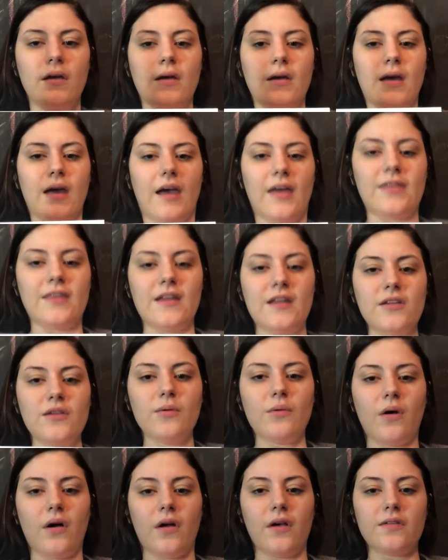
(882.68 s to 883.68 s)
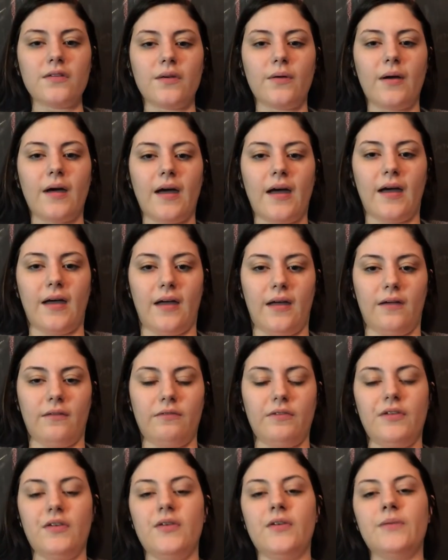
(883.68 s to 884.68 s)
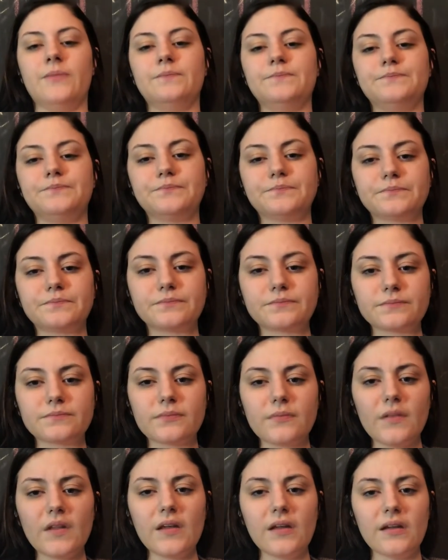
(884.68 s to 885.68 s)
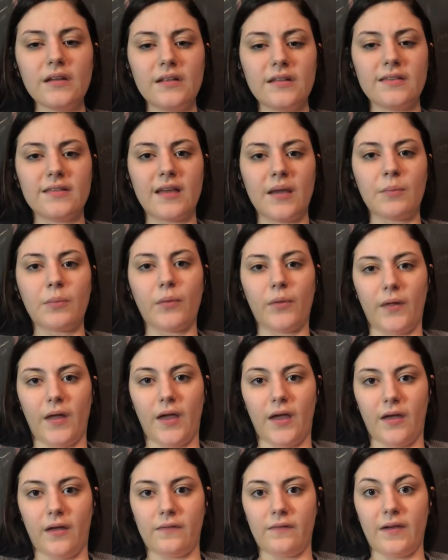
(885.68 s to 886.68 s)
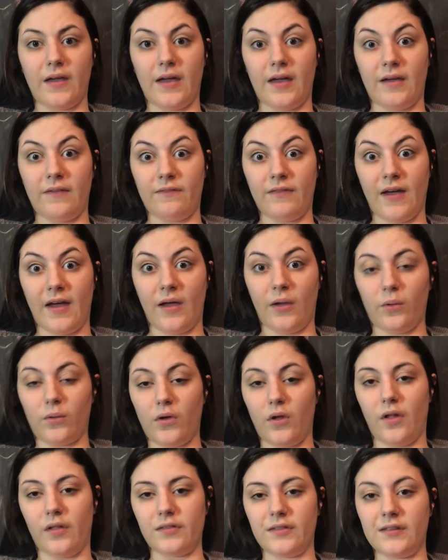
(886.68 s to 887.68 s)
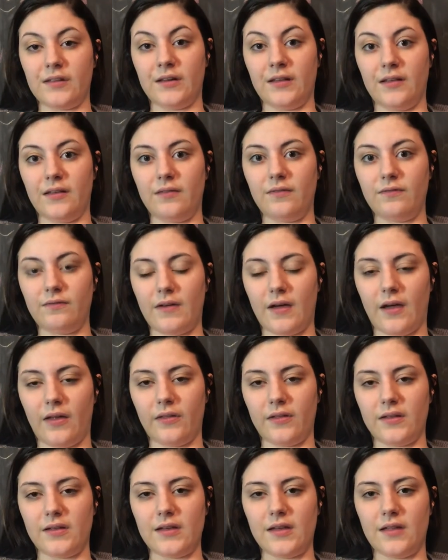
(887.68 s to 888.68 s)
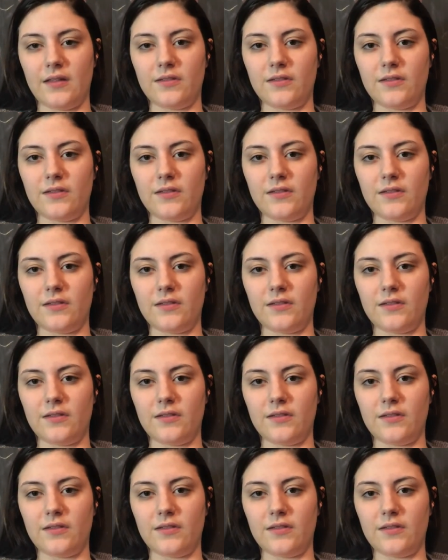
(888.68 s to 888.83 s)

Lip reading: And then you also have an example of a vowel, consonant, vowel again.